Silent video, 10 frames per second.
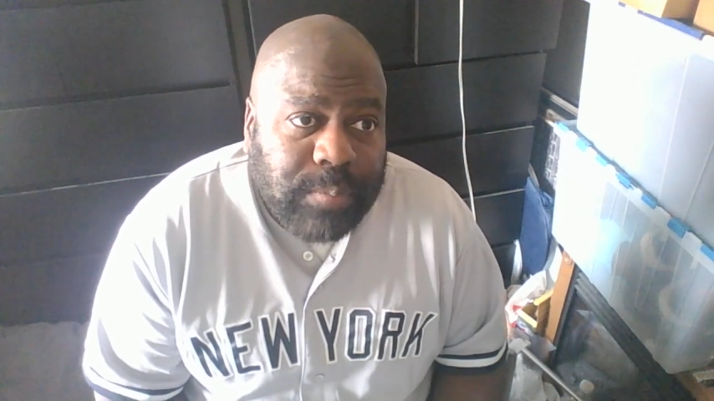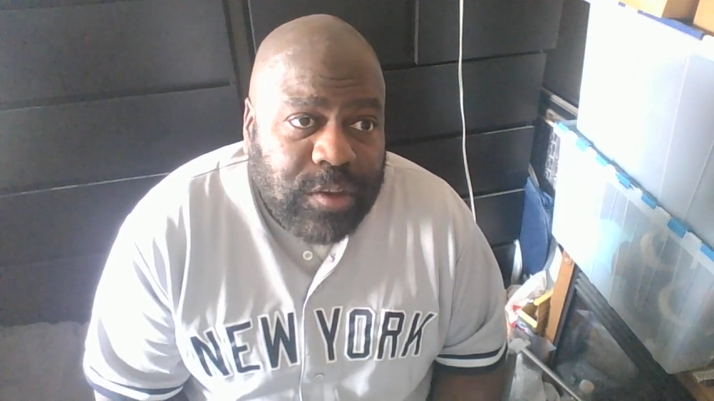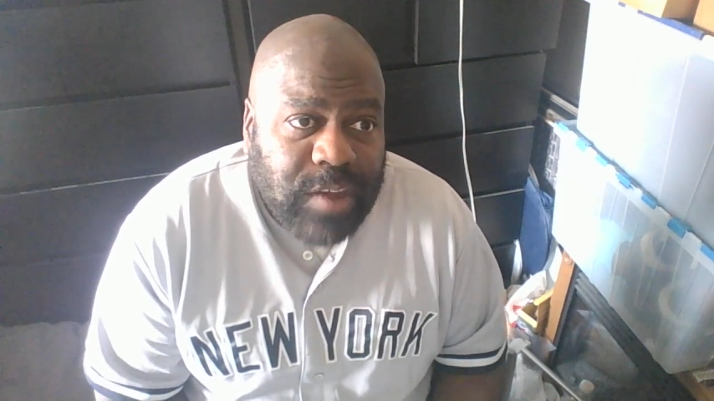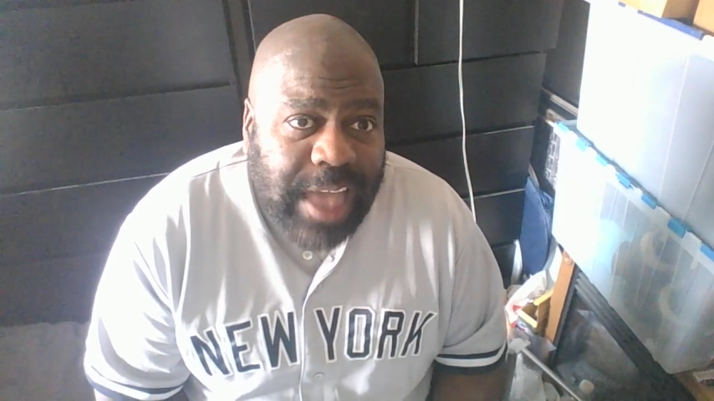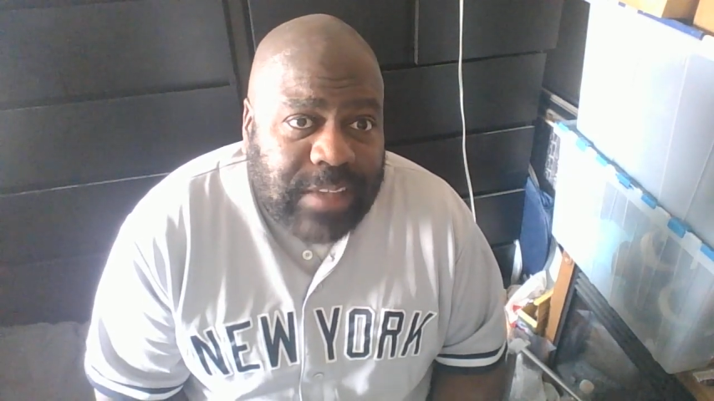but
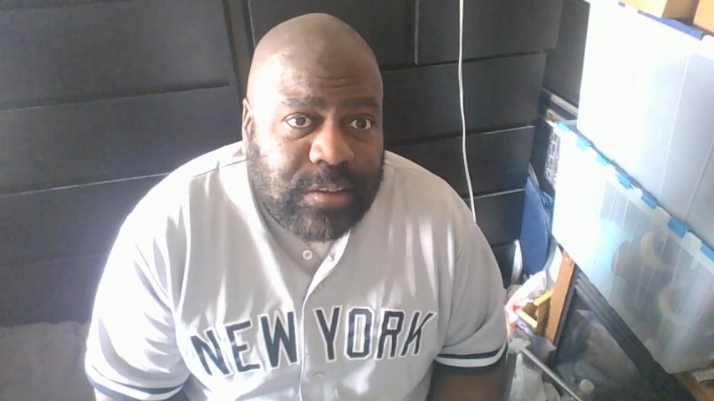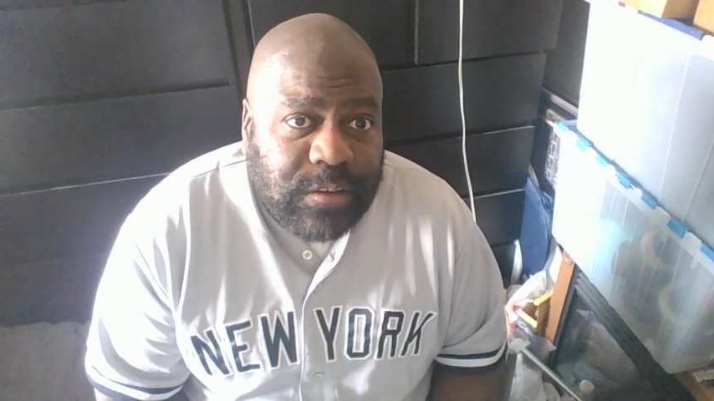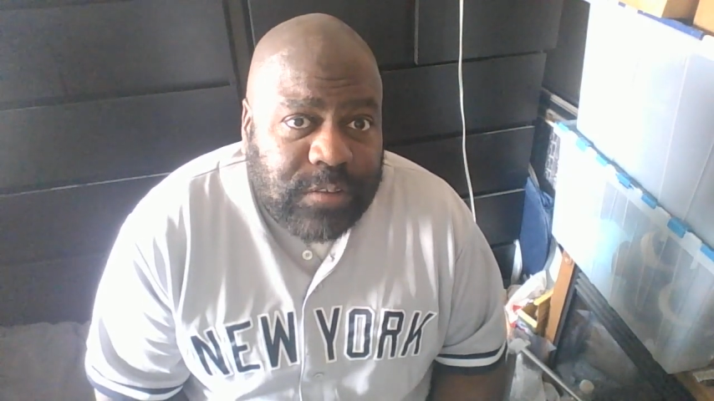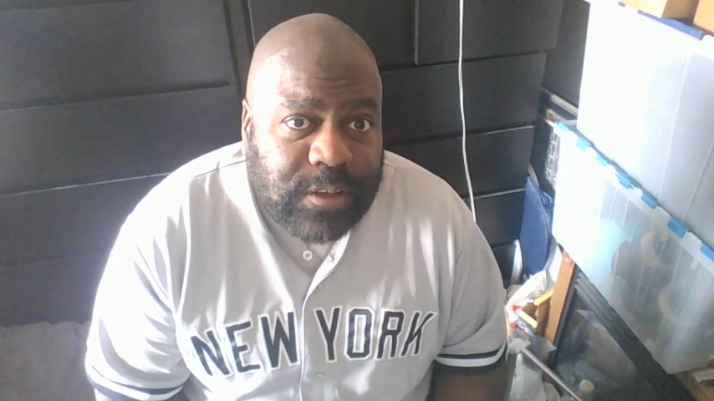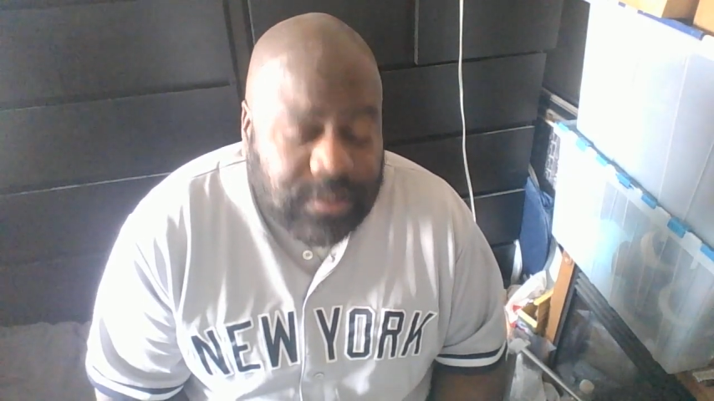
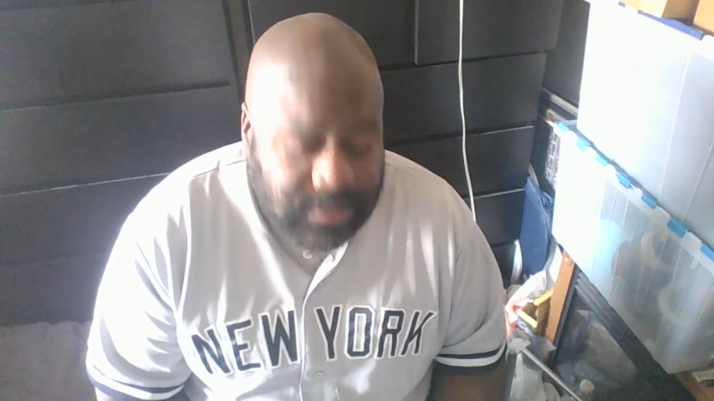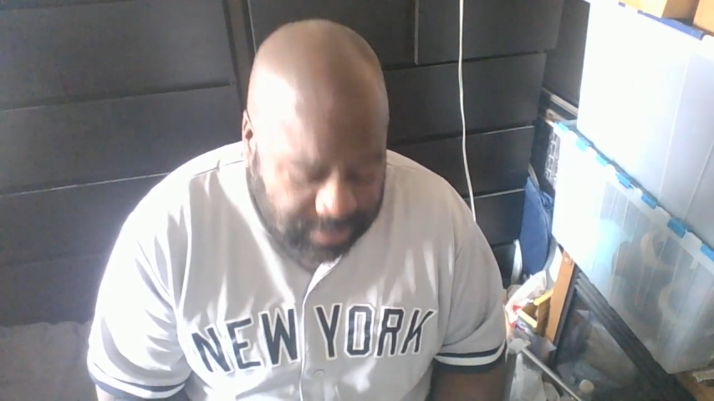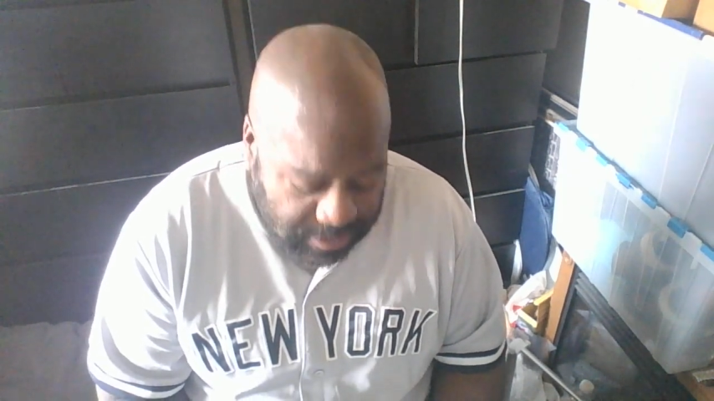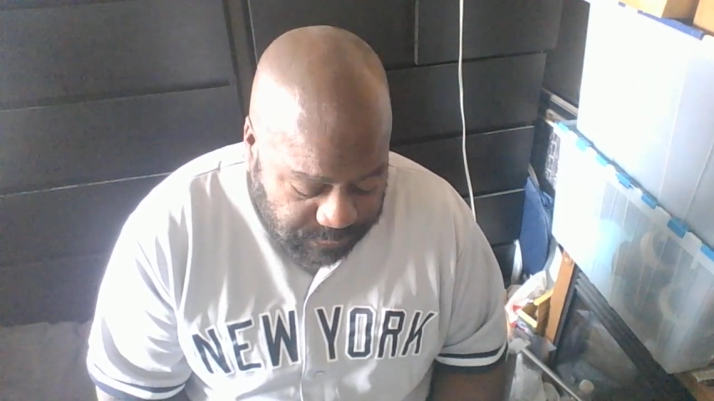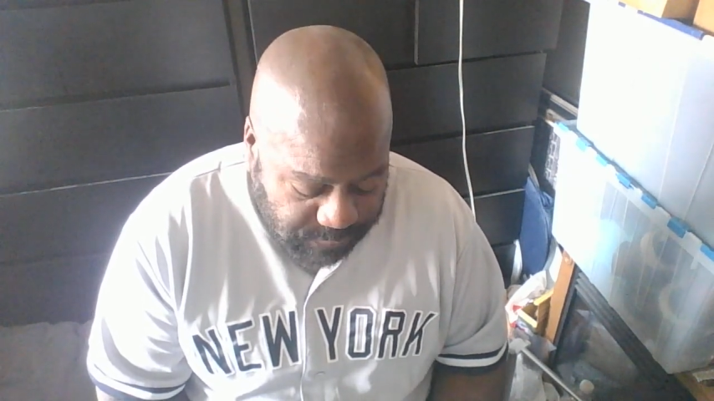Jacksonville's
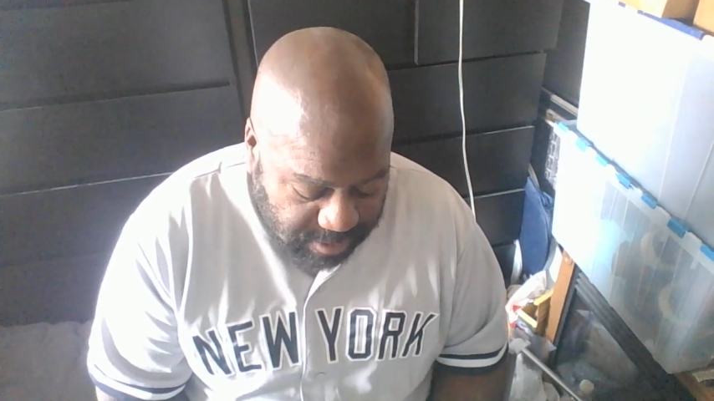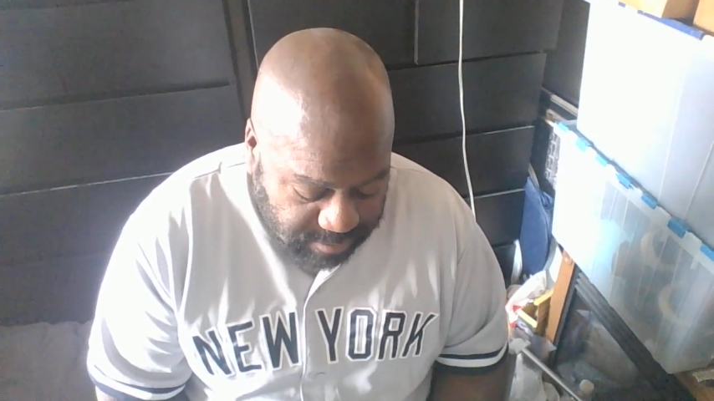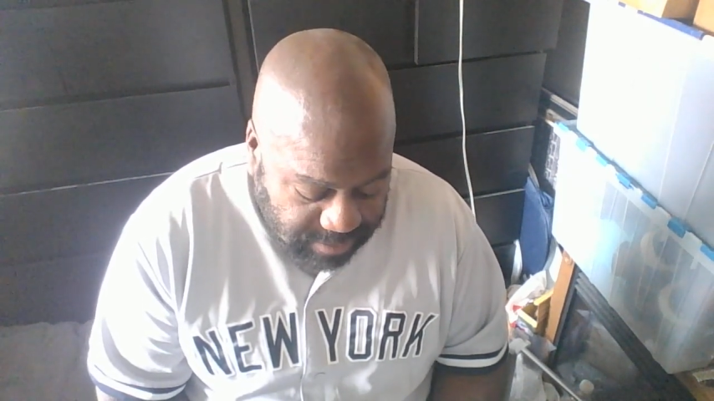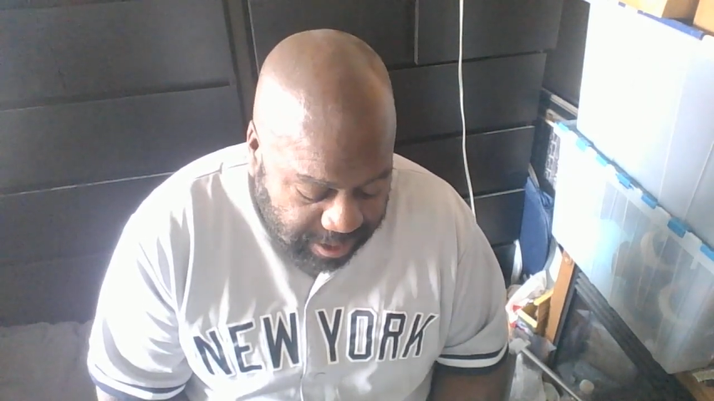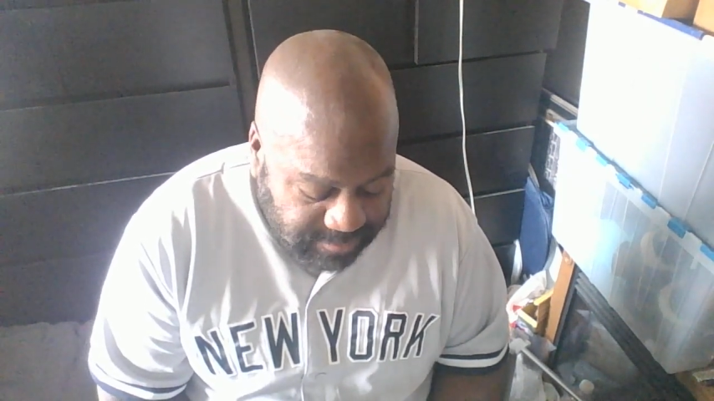
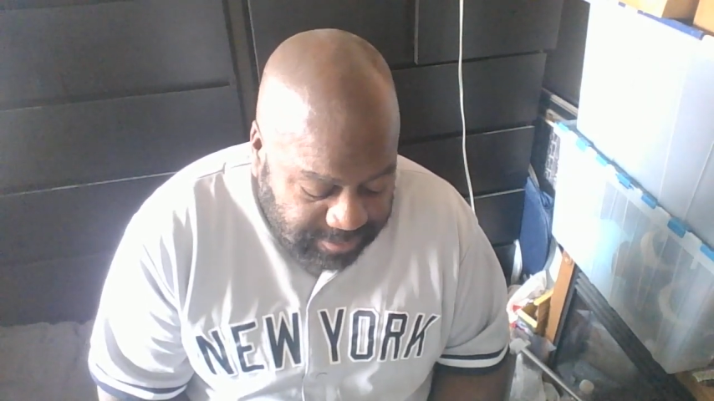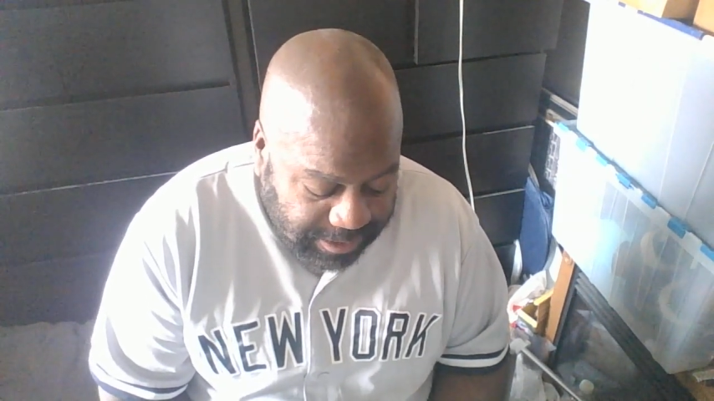defense has